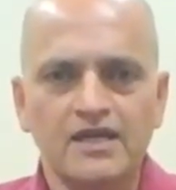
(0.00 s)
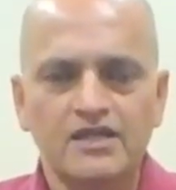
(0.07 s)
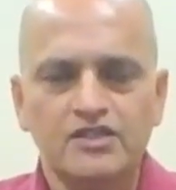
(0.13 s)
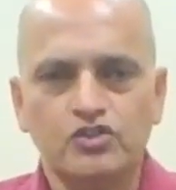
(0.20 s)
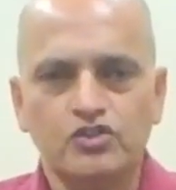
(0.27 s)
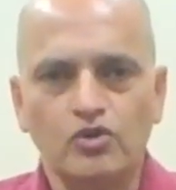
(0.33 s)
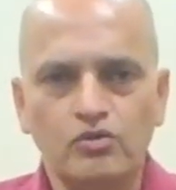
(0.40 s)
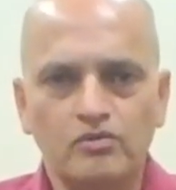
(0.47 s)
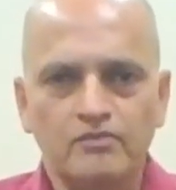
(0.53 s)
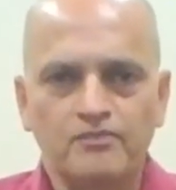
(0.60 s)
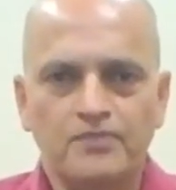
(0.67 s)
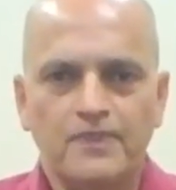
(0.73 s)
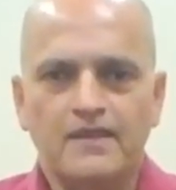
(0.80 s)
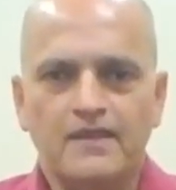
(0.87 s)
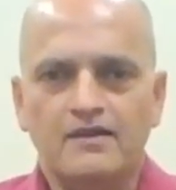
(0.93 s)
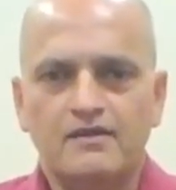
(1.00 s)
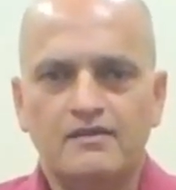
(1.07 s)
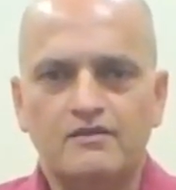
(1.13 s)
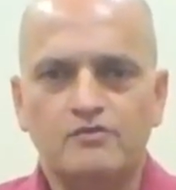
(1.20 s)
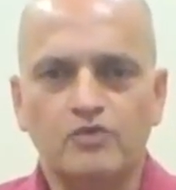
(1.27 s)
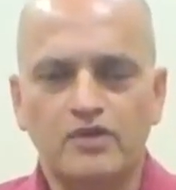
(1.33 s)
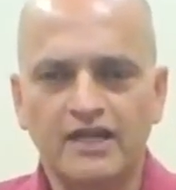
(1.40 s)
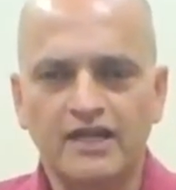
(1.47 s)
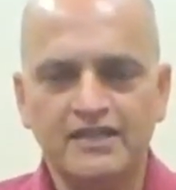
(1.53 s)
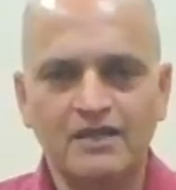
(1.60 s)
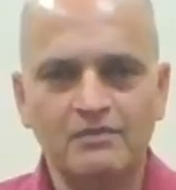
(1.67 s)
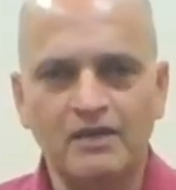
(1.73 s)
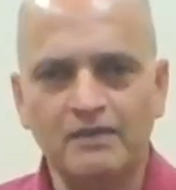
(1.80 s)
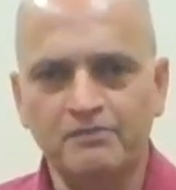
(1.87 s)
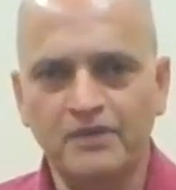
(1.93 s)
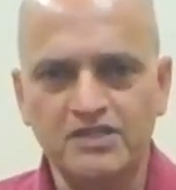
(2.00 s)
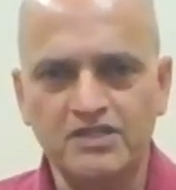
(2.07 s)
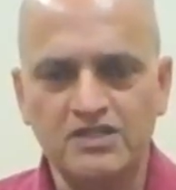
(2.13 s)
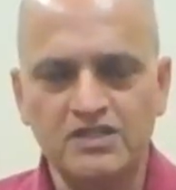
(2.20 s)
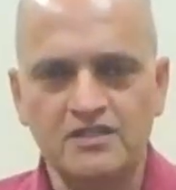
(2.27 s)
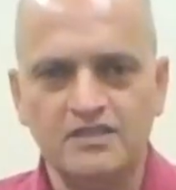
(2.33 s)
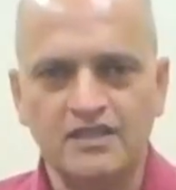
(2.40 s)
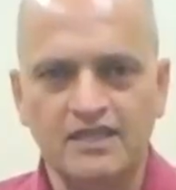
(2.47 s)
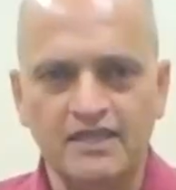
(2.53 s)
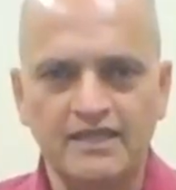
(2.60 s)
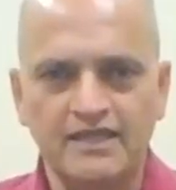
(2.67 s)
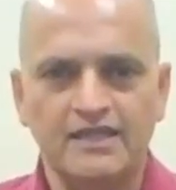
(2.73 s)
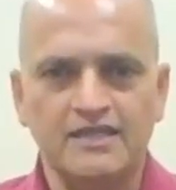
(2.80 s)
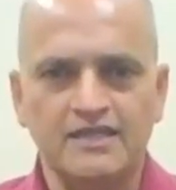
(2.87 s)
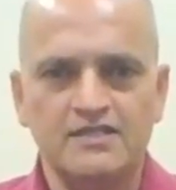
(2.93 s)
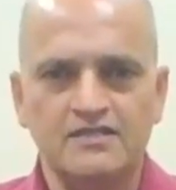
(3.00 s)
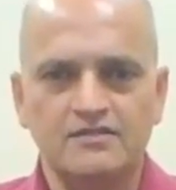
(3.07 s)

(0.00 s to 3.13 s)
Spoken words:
So what I tell my patients in the clinic is